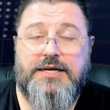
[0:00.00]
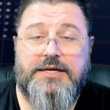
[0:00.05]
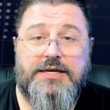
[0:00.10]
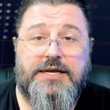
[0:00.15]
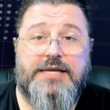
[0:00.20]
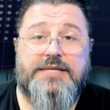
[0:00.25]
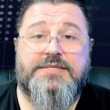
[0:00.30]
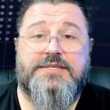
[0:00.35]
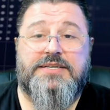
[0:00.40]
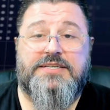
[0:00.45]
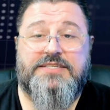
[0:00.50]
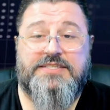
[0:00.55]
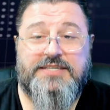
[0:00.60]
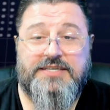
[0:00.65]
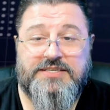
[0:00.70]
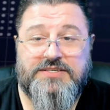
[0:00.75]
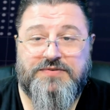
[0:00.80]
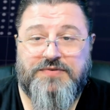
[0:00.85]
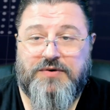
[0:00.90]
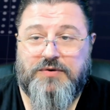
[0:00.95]
He has
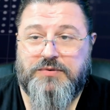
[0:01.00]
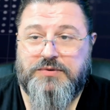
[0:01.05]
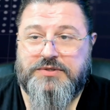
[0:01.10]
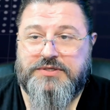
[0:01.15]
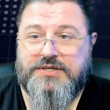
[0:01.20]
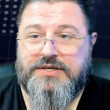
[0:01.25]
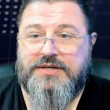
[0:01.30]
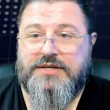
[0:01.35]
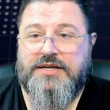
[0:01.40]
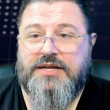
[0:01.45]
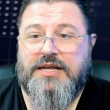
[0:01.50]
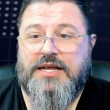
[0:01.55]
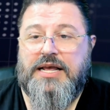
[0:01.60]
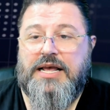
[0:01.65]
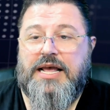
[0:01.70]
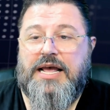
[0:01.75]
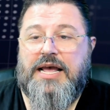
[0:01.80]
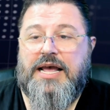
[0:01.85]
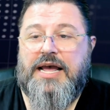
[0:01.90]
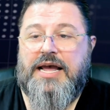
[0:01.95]
6 votes,
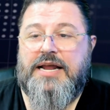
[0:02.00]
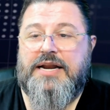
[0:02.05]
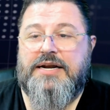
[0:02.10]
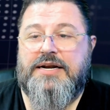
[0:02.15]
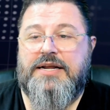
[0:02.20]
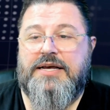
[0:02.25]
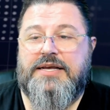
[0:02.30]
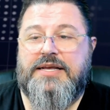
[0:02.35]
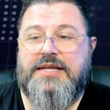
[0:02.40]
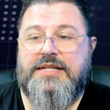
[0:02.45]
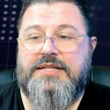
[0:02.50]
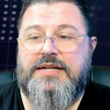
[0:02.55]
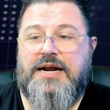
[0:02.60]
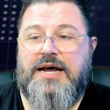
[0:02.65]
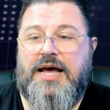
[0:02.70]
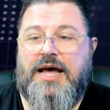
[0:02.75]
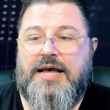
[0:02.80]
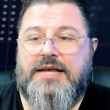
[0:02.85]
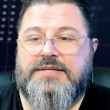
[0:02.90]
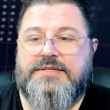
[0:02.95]
and Kindra
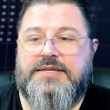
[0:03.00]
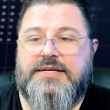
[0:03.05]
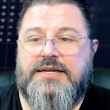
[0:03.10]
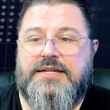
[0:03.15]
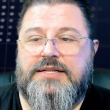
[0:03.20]
asks,